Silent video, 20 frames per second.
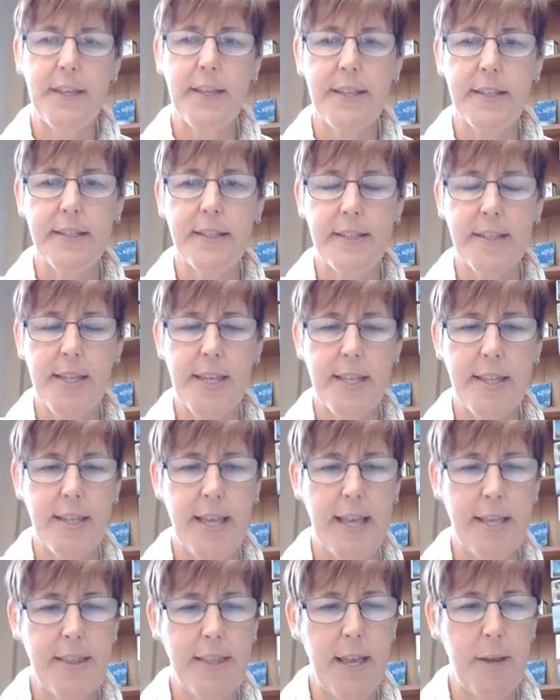that
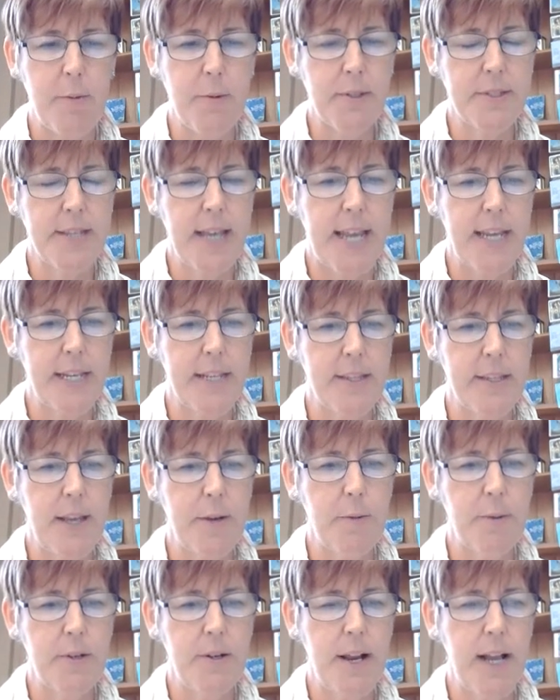they were
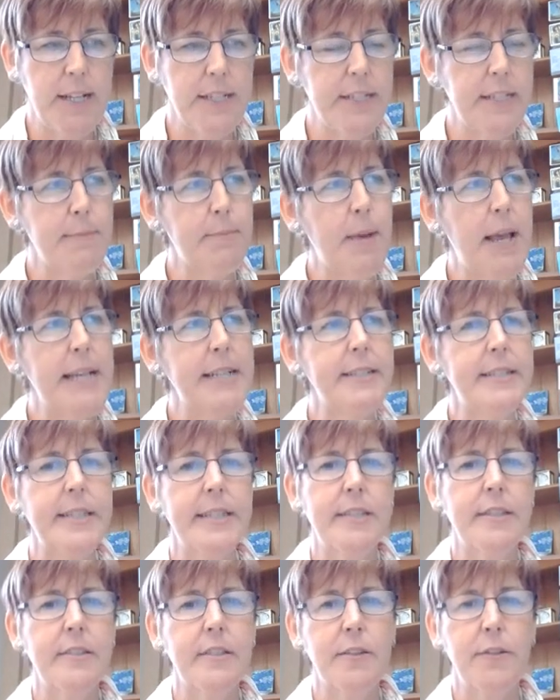actually
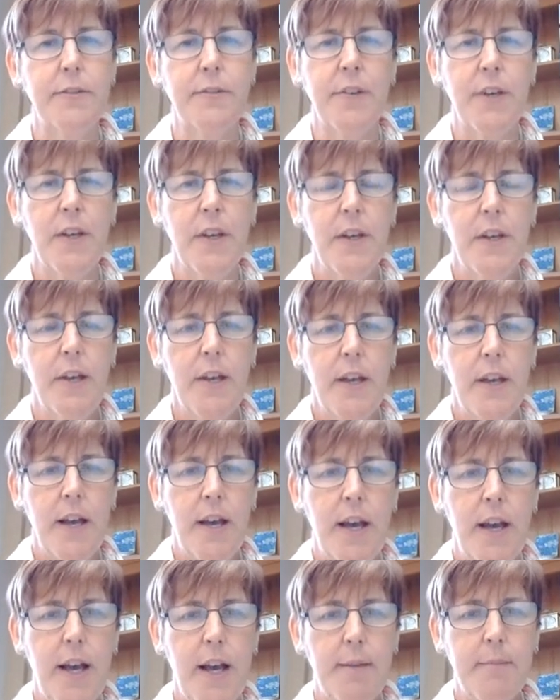paintings of
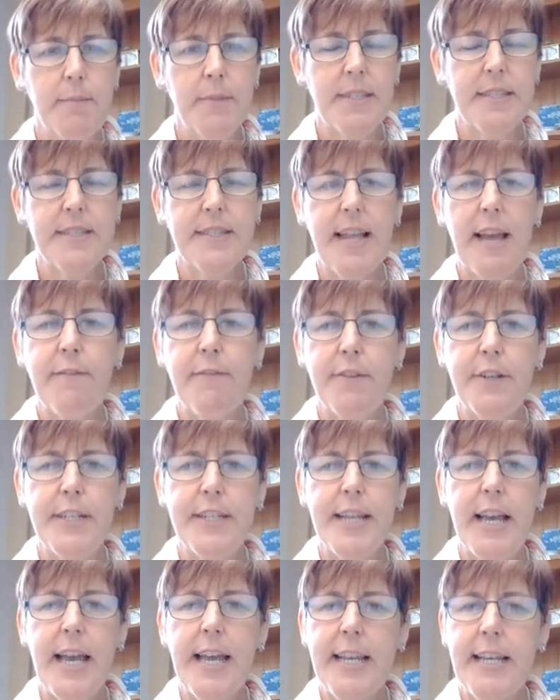just
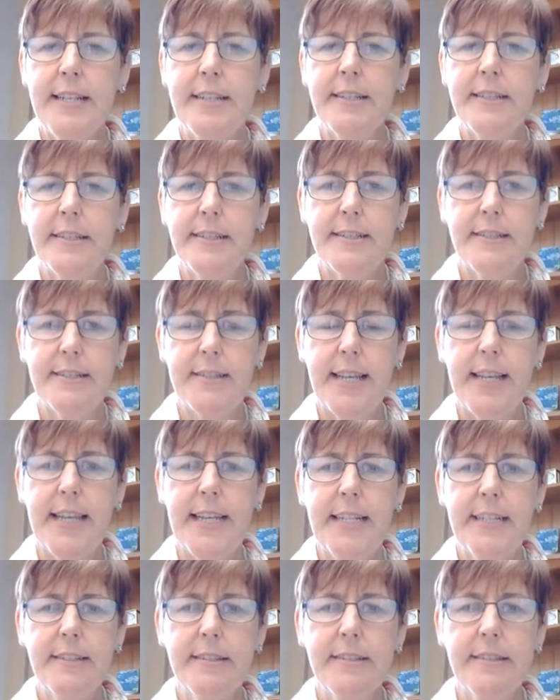everyday
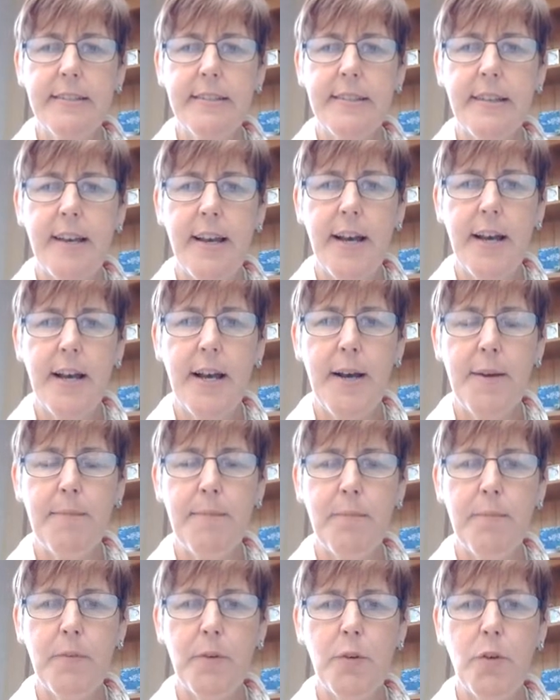scenes,
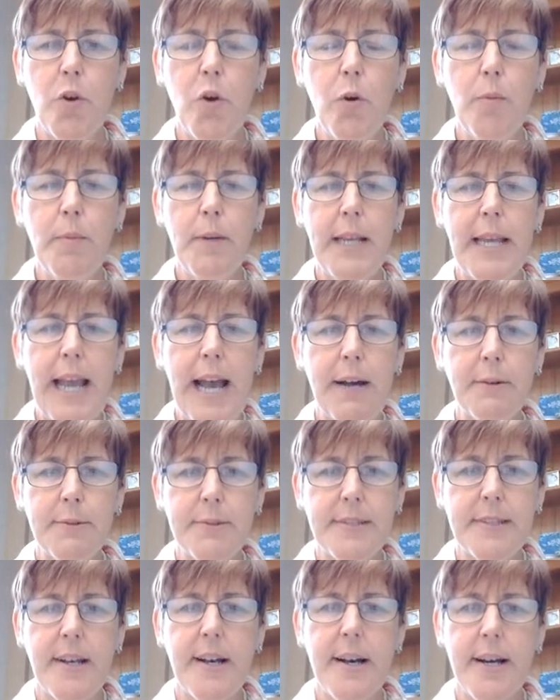normally
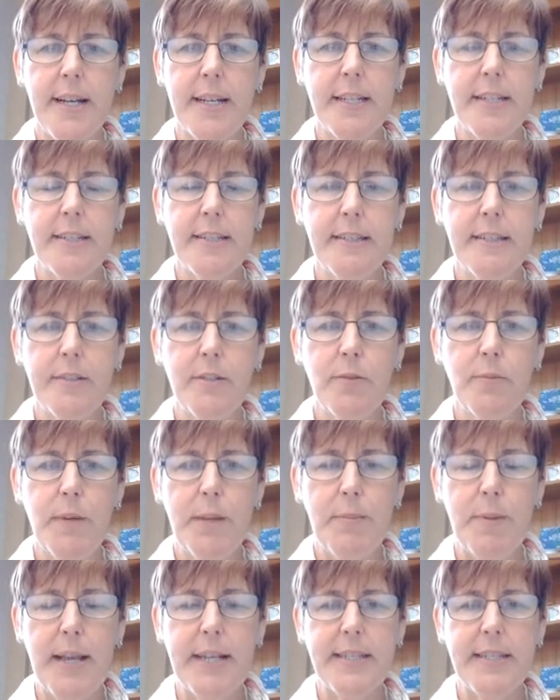
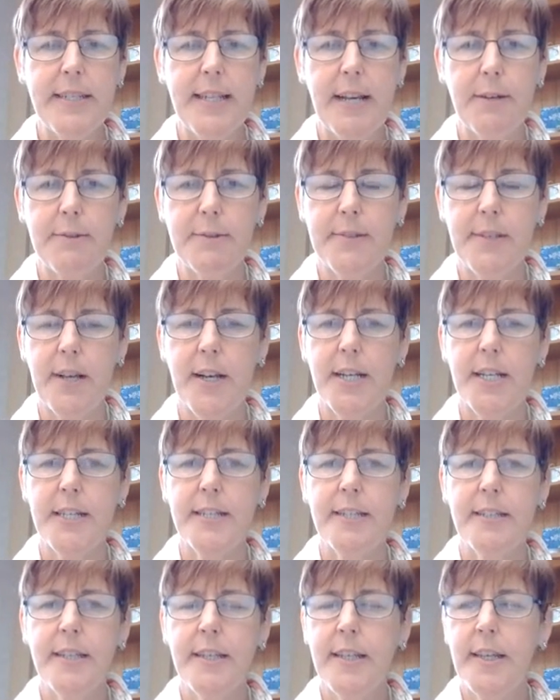painted
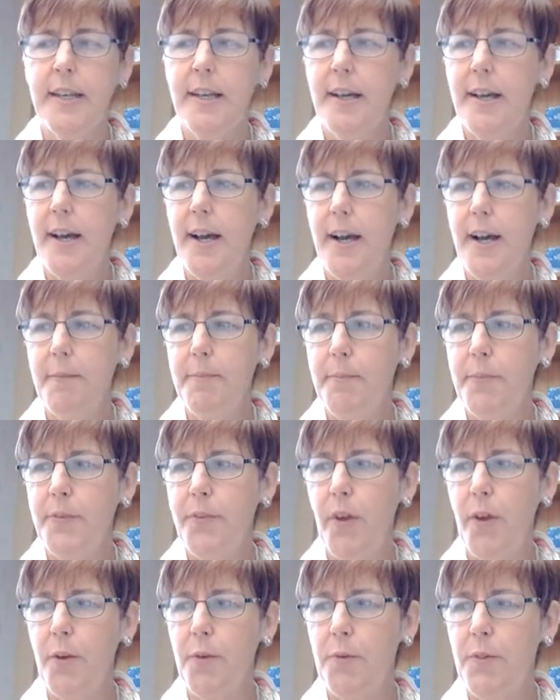outside.
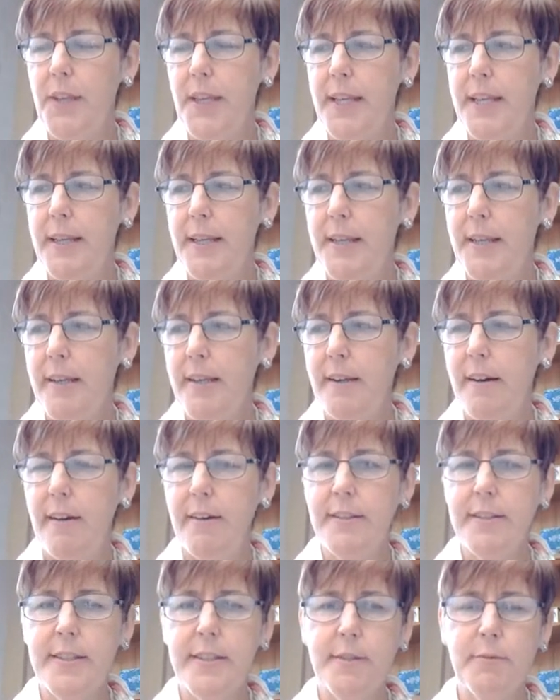So the
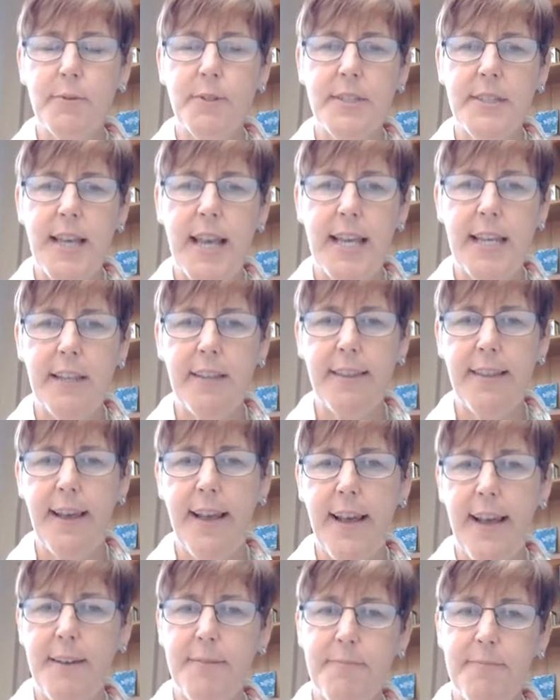artists would take
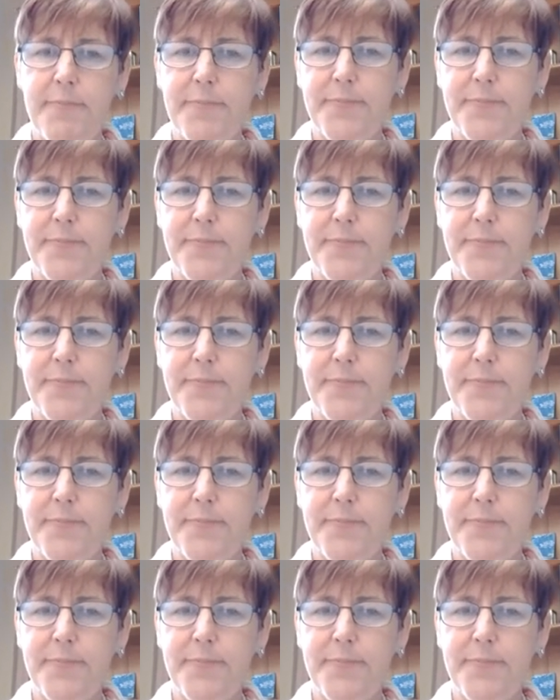their